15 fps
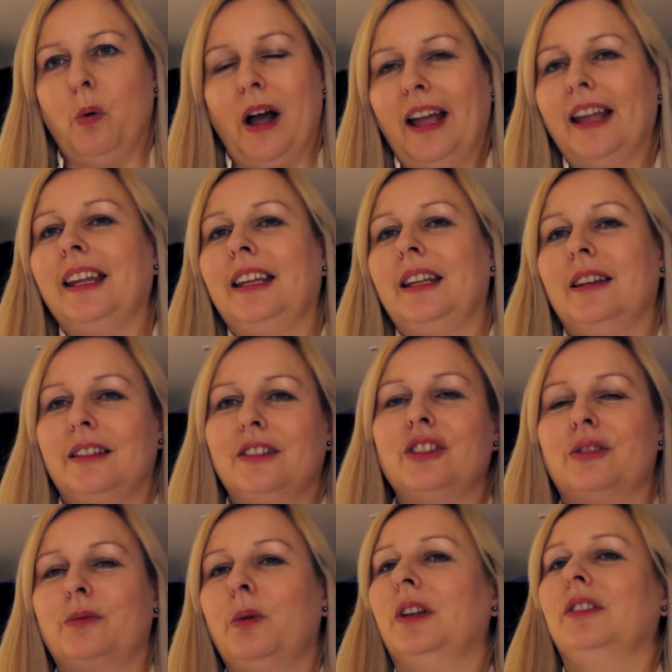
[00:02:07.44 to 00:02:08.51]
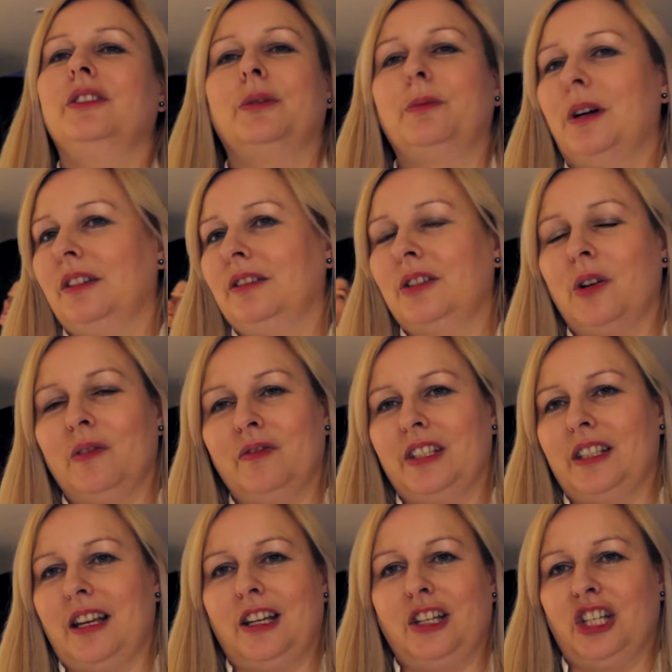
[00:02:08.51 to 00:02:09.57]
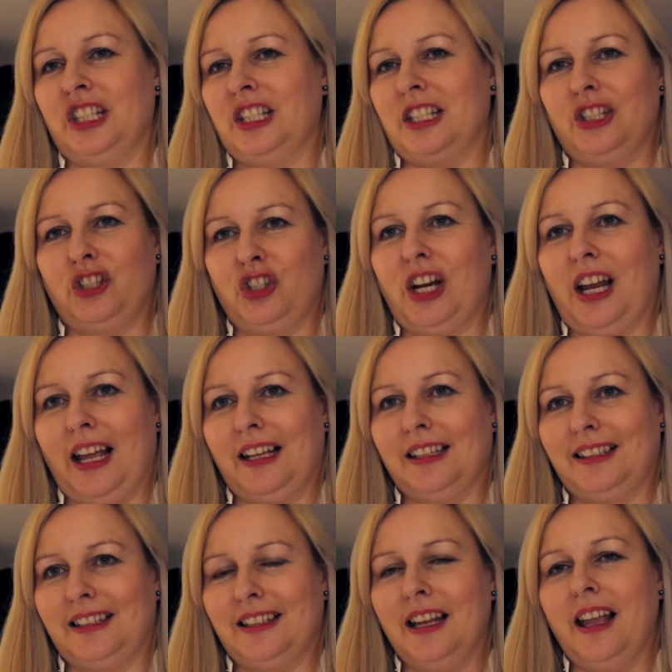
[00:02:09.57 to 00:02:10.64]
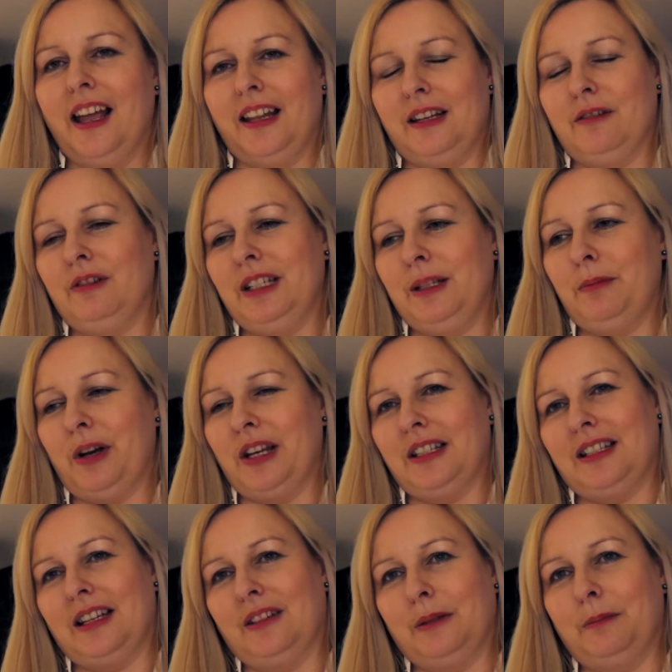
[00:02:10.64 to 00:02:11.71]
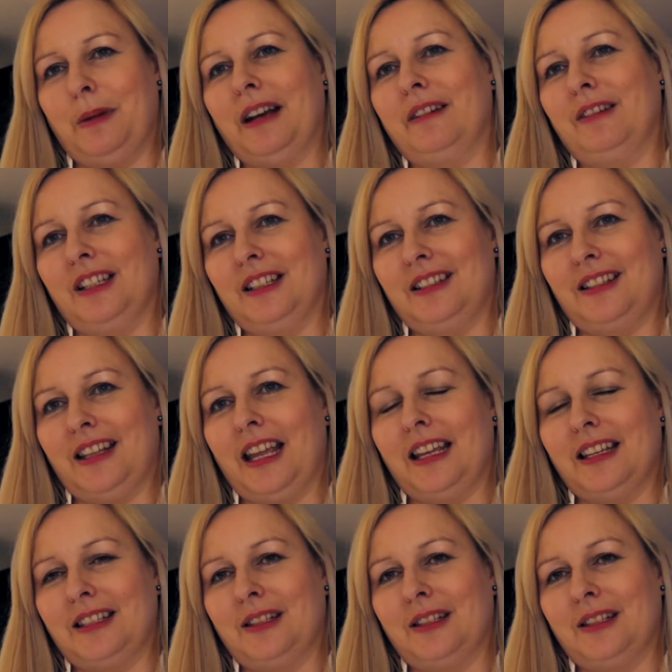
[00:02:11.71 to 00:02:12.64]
way, just one-to-one conversations and chats, and it really breaks down the barriers there.